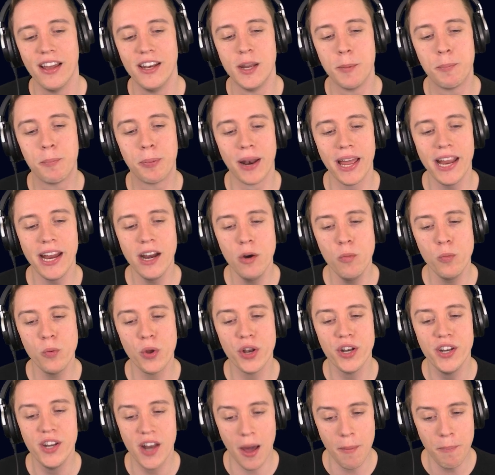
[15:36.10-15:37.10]
the player
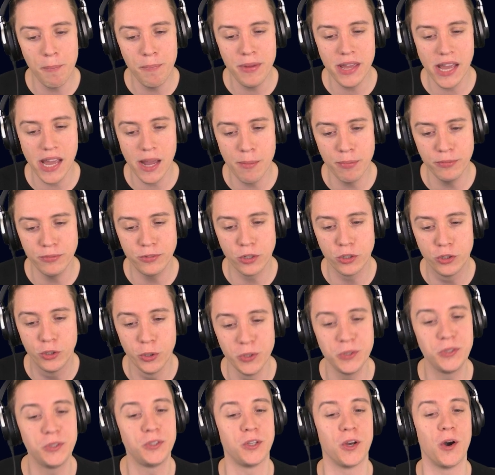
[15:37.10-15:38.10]
will not be able to
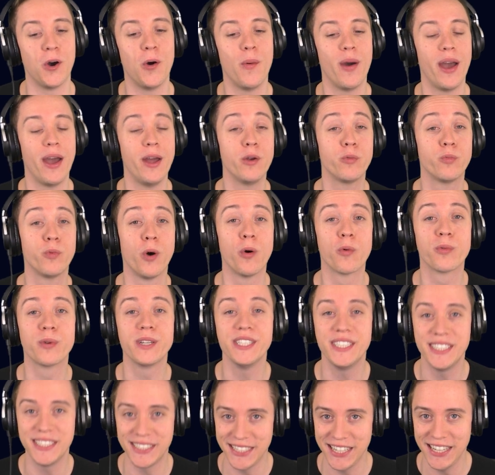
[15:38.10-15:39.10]
do so and will
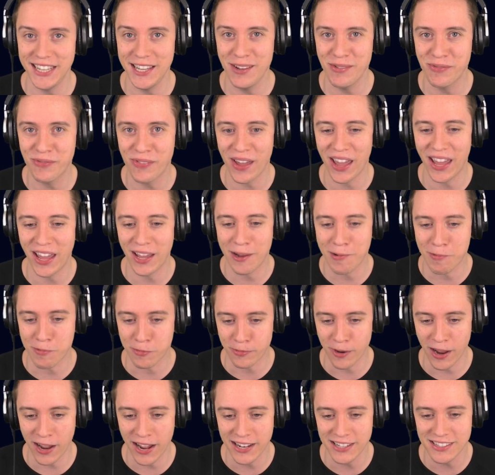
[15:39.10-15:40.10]
receive a
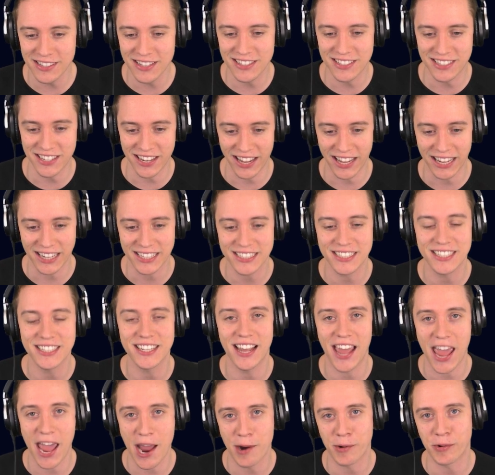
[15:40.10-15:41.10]
red
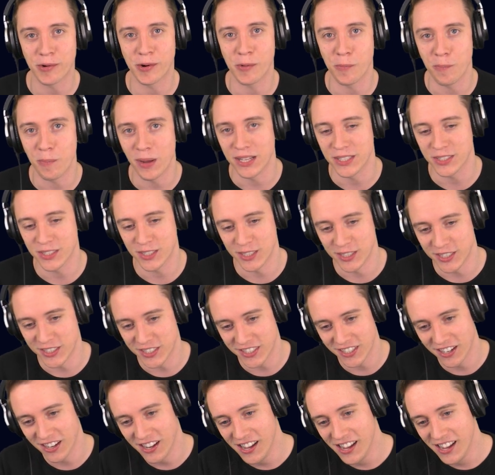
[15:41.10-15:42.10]
text error
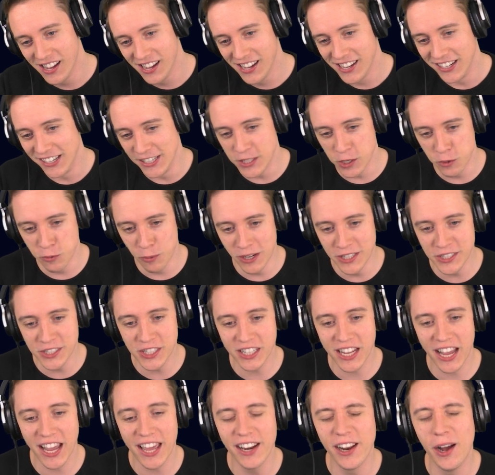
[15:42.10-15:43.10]
message. This is once
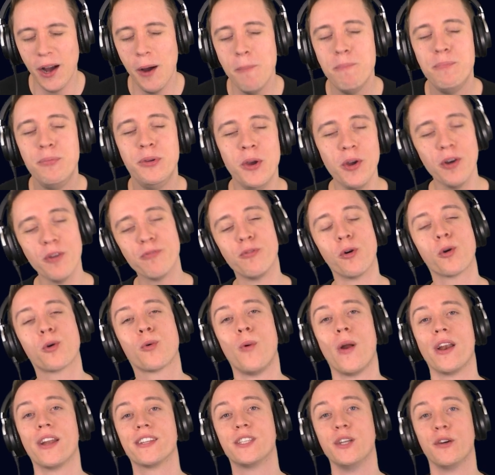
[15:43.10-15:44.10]
again a beautiful
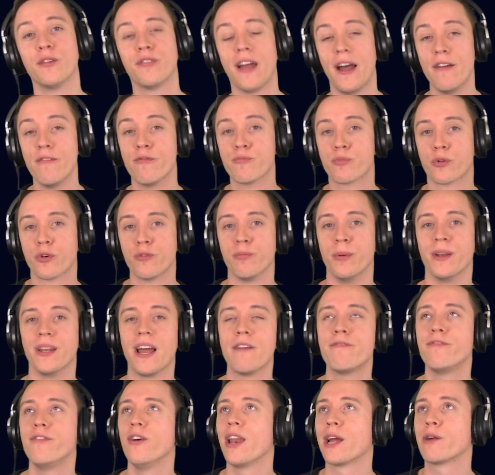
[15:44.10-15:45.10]
quality of life
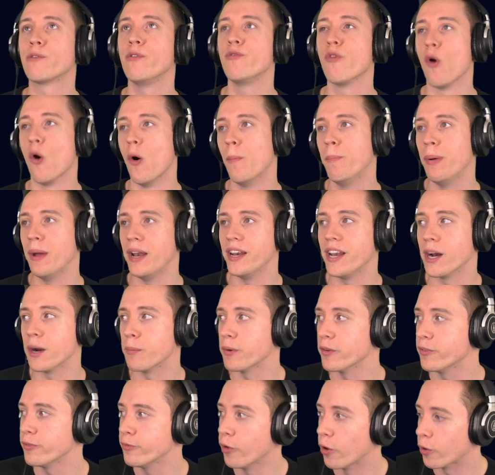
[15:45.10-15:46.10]
improvement. I feel like we've all been there
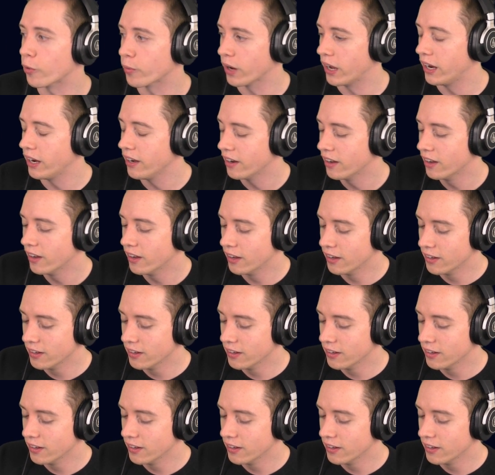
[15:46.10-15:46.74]
before, right?